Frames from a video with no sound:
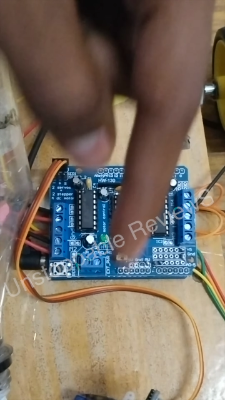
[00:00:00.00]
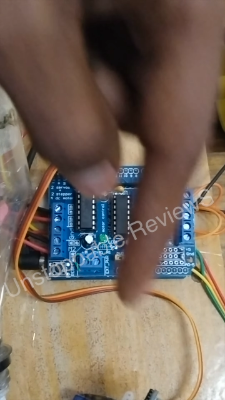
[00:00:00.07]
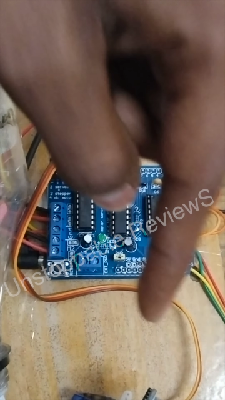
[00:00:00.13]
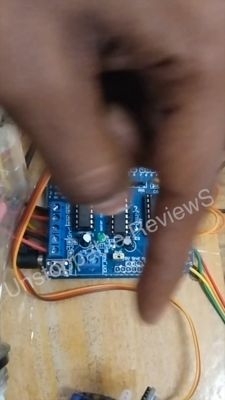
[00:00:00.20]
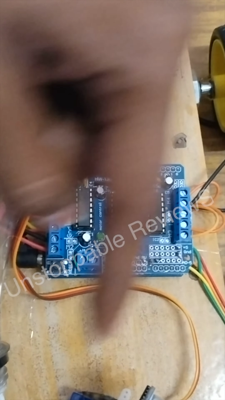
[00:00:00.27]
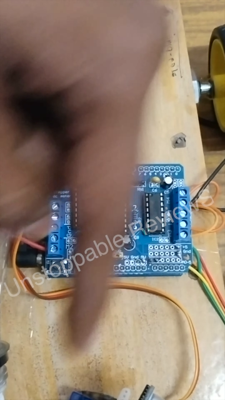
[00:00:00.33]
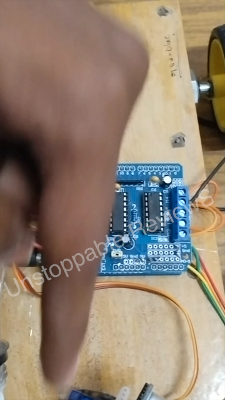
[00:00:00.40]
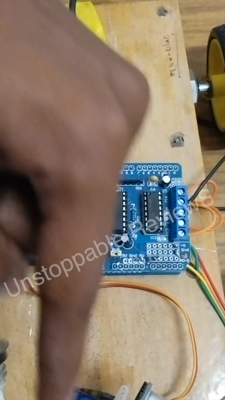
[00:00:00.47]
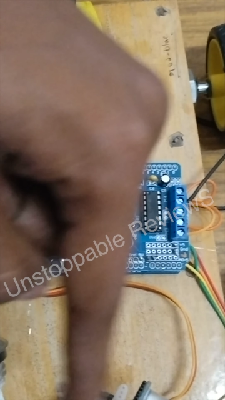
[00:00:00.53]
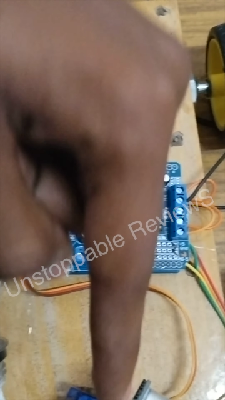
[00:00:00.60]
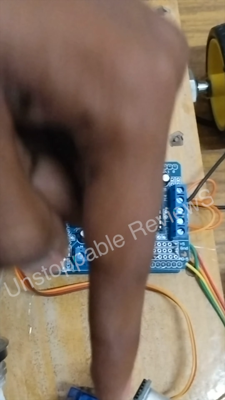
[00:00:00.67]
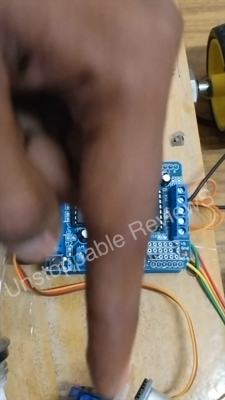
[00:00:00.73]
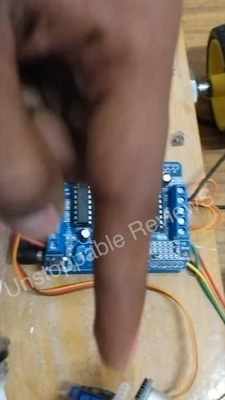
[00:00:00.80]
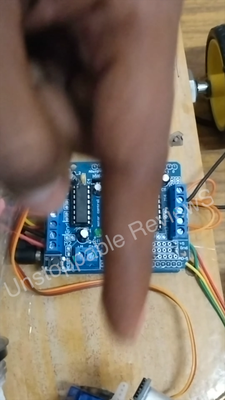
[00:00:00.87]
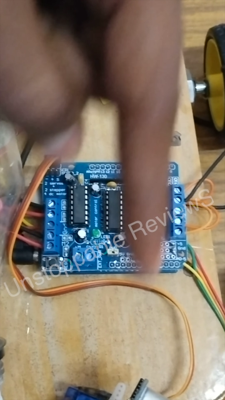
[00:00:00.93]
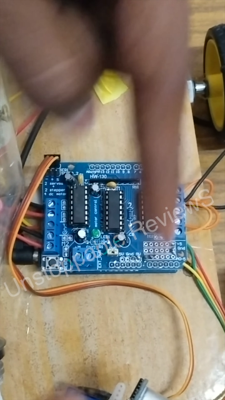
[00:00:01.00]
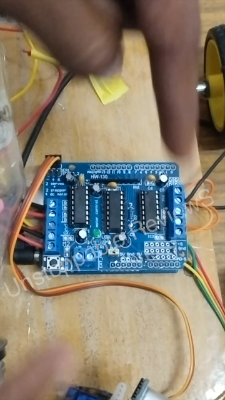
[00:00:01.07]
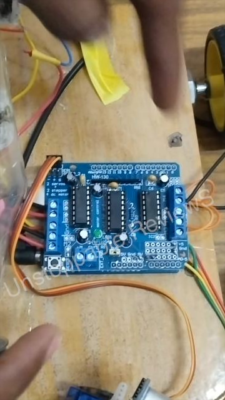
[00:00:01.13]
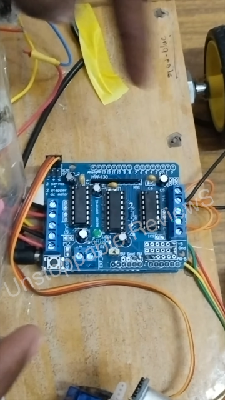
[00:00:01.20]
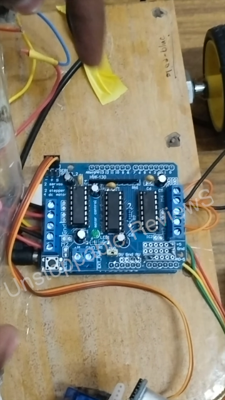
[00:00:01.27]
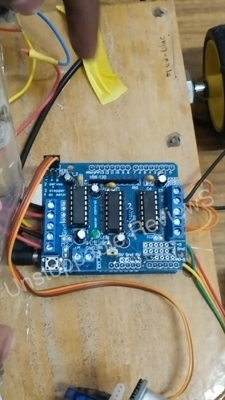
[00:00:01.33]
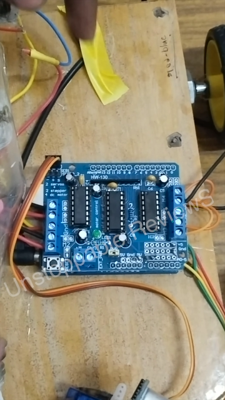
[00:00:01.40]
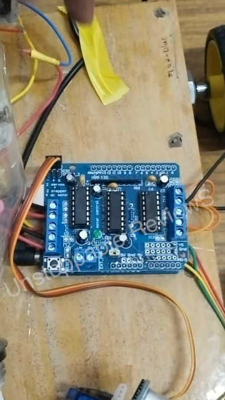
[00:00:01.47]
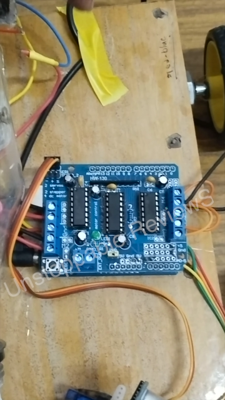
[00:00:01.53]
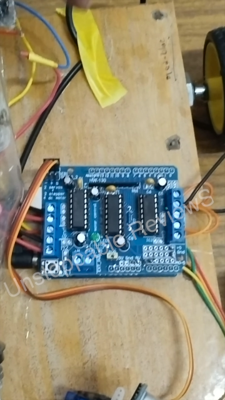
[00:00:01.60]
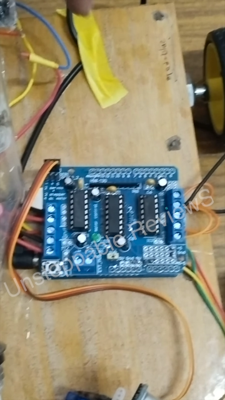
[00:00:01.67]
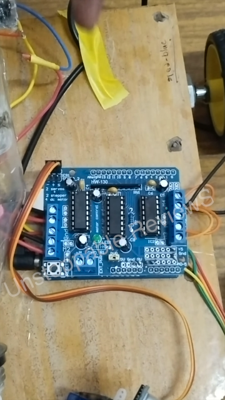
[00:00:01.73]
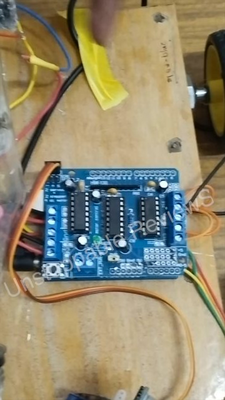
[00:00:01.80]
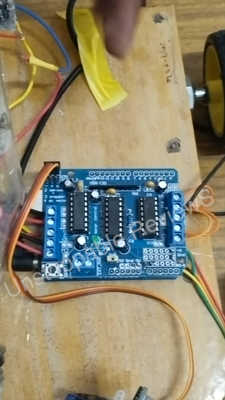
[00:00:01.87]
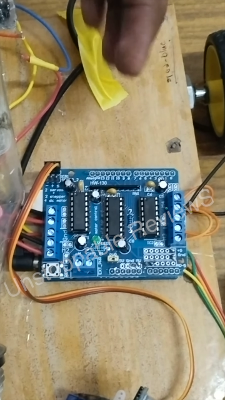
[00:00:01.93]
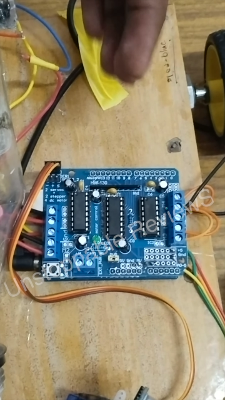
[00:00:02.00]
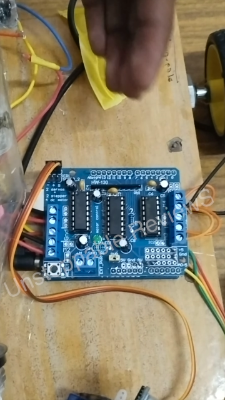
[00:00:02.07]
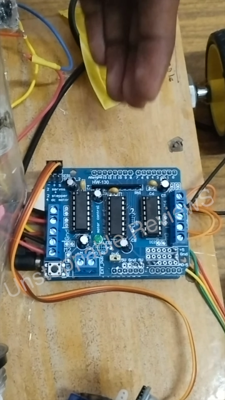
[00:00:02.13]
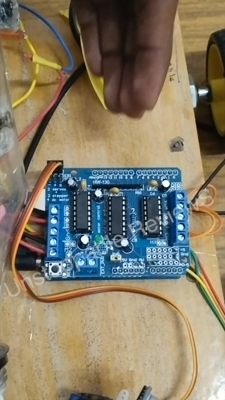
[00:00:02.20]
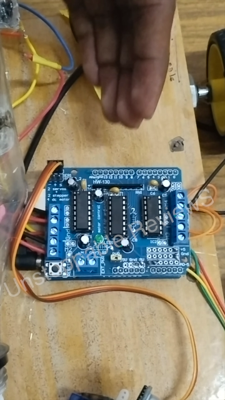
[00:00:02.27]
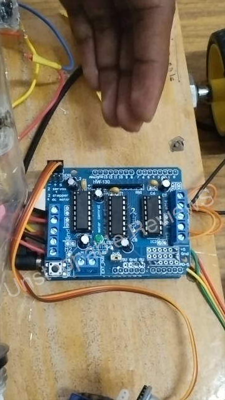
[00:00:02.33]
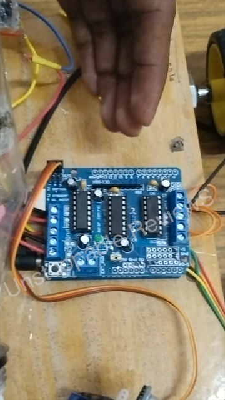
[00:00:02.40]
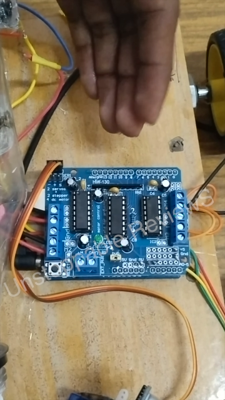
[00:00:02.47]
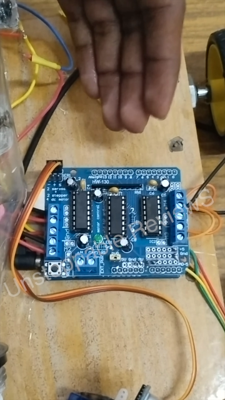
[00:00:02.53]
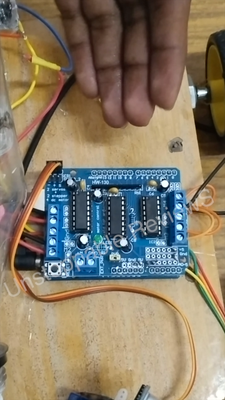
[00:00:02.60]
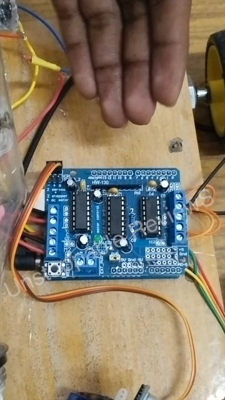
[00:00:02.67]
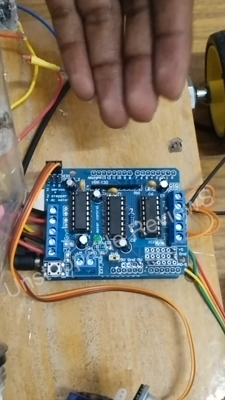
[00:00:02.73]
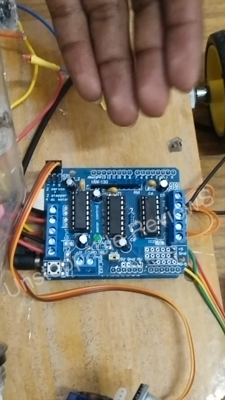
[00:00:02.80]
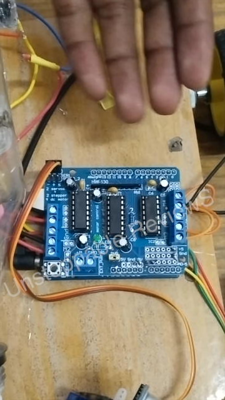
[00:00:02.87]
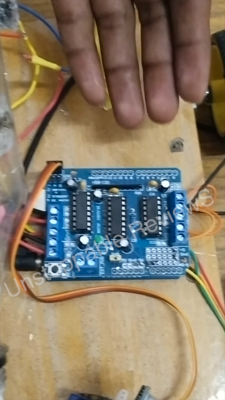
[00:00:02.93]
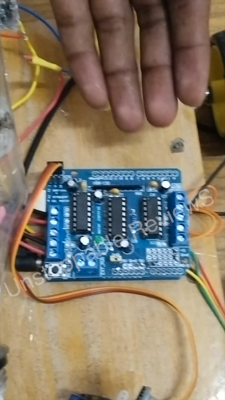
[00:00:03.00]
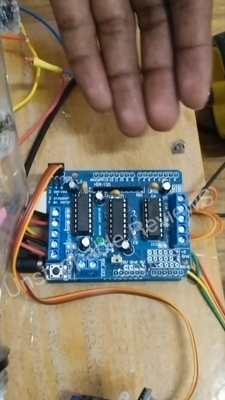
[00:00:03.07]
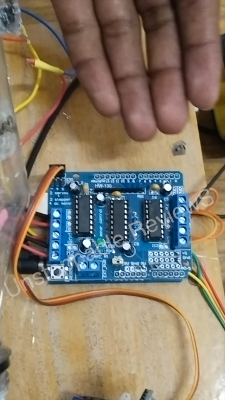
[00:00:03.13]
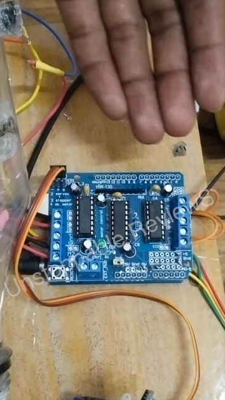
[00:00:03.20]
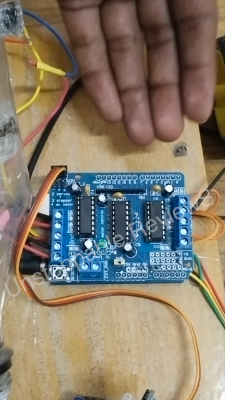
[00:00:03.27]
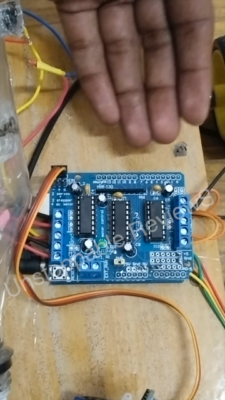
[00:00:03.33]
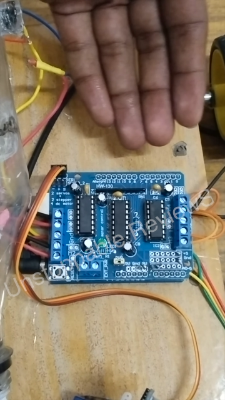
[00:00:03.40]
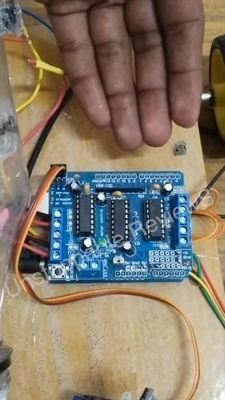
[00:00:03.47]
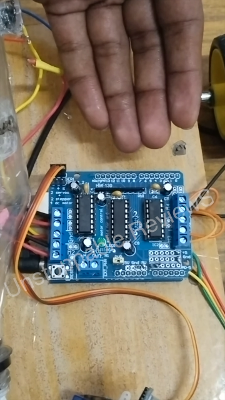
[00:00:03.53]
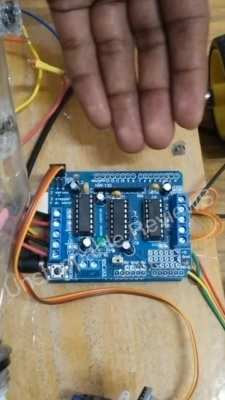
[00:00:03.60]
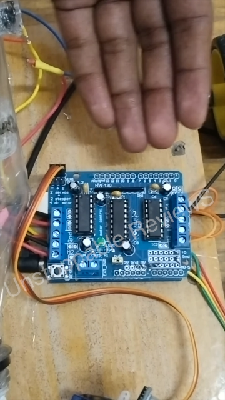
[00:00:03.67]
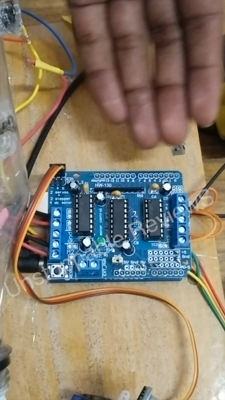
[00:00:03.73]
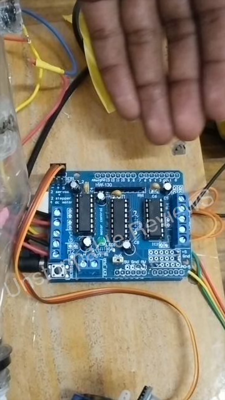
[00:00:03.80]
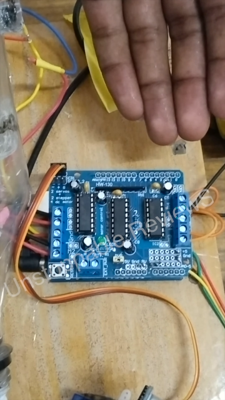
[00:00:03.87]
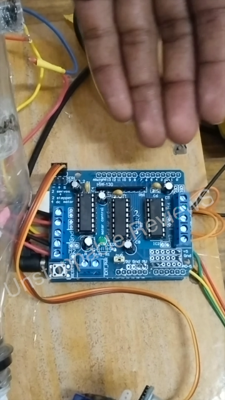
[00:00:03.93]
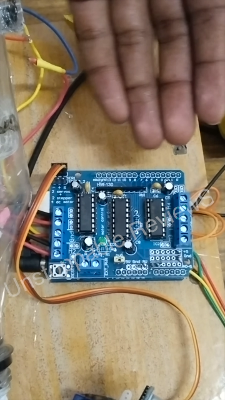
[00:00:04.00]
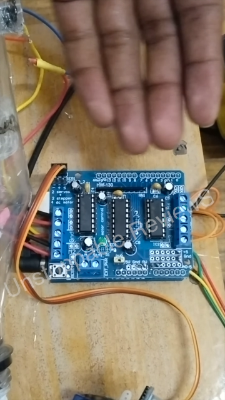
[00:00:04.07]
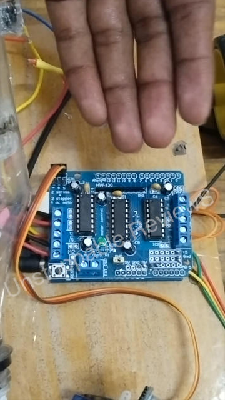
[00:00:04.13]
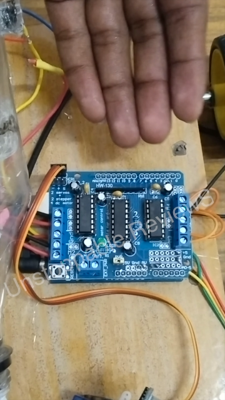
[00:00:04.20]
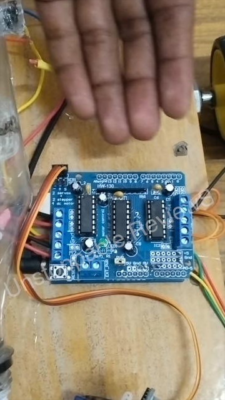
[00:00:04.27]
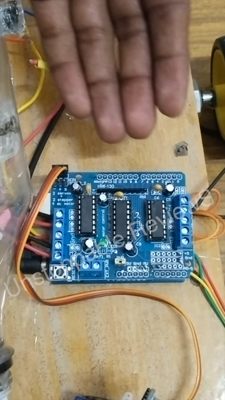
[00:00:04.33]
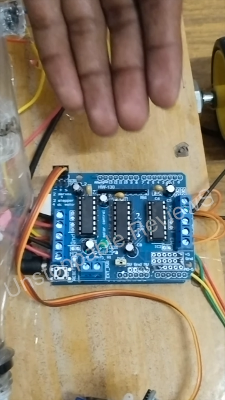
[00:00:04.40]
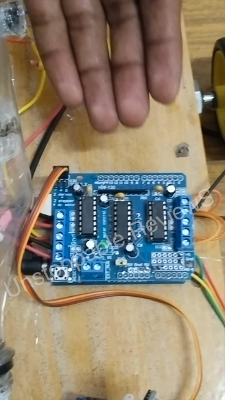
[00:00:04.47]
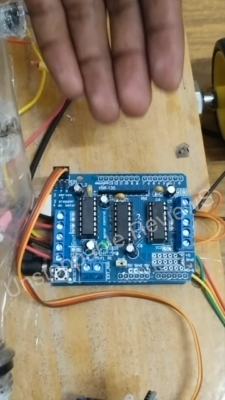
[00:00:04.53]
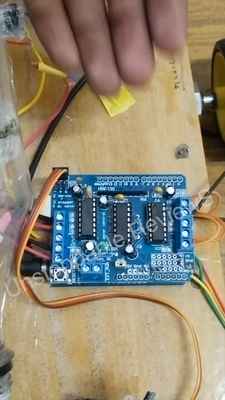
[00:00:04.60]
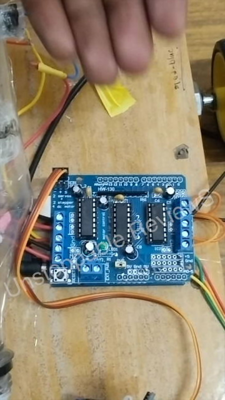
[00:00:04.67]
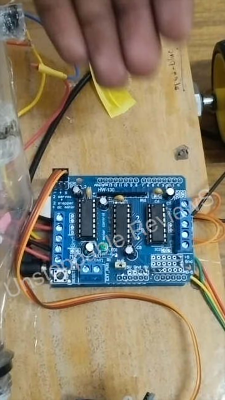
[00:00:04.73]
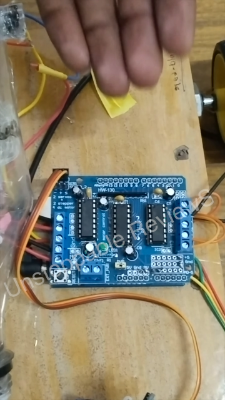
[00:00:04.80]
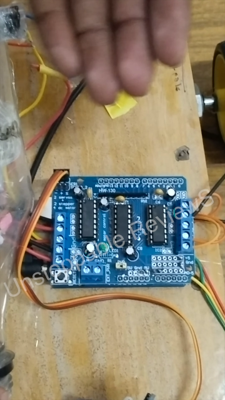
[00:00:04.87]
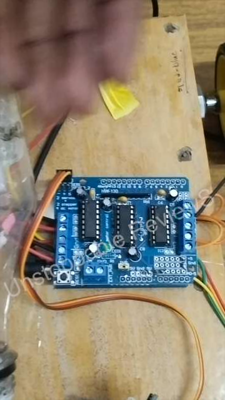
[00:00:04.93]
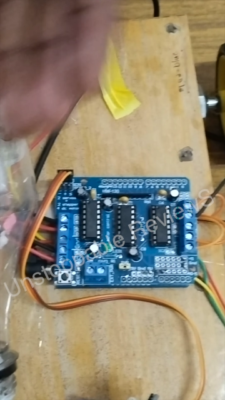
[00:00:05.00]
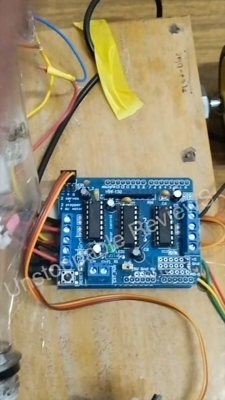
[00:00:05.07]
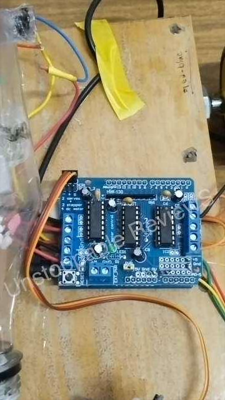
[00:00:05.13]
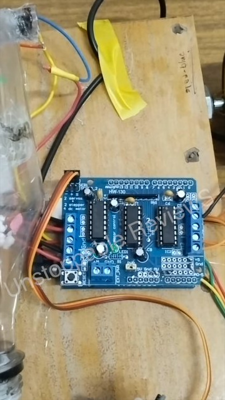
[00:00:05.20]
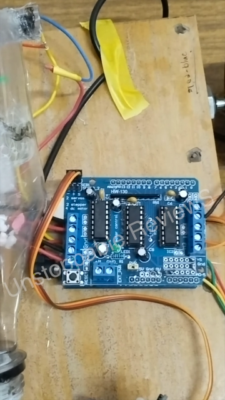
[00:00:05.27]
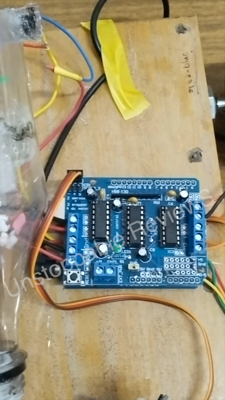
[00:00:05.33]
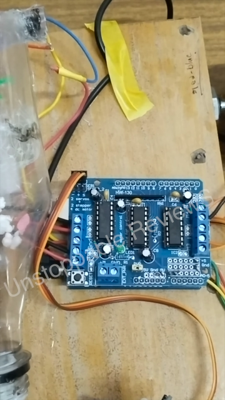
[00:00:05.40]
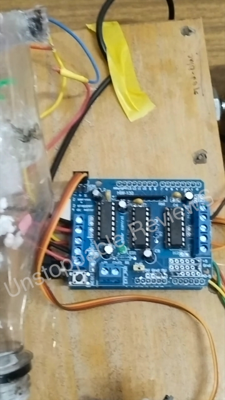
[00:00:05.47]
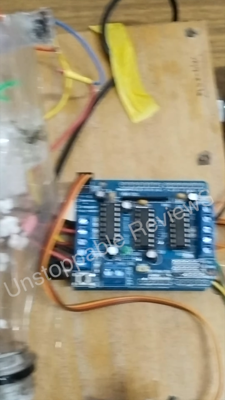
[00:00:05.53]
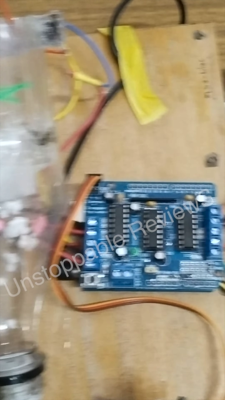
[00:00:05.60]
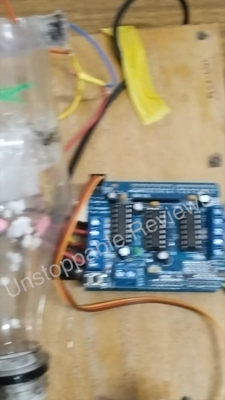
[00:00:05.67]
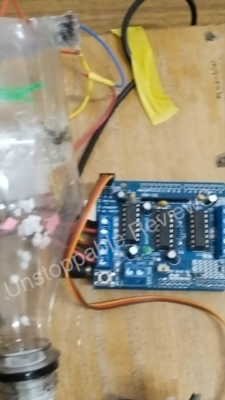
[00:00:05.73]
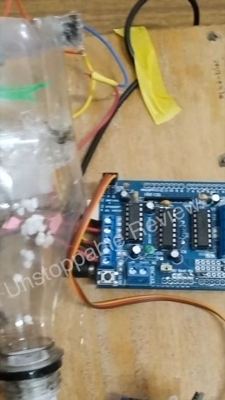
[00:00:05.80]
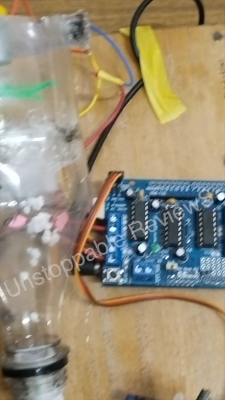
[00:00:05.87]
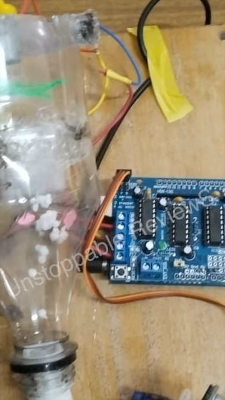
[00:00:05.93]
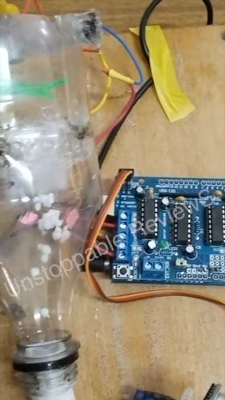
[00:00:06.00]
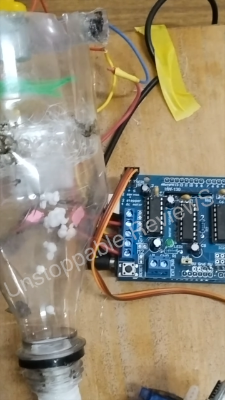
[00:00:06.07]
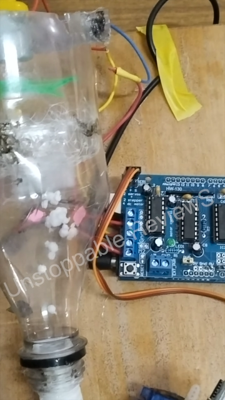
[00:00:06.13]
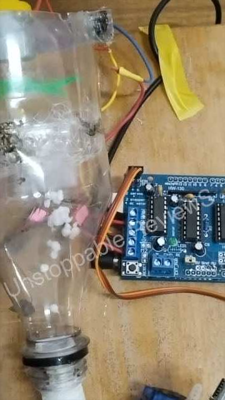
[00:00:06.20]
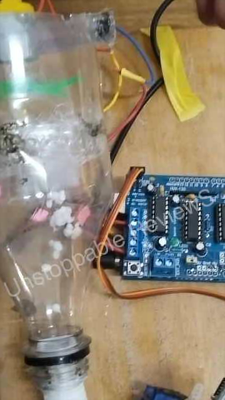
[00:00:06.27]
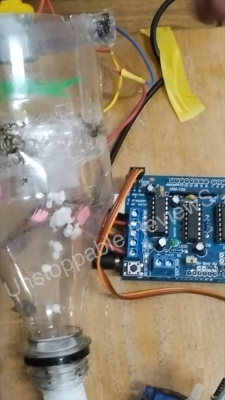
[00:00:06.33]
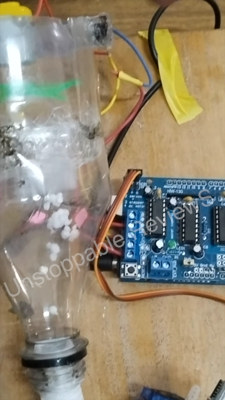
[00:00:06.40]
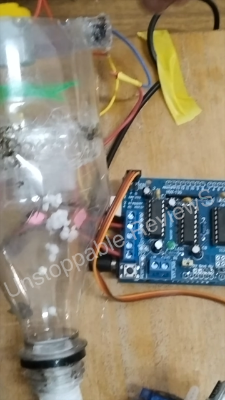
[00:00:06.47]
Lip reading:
No face is visible, so there are no lips to read.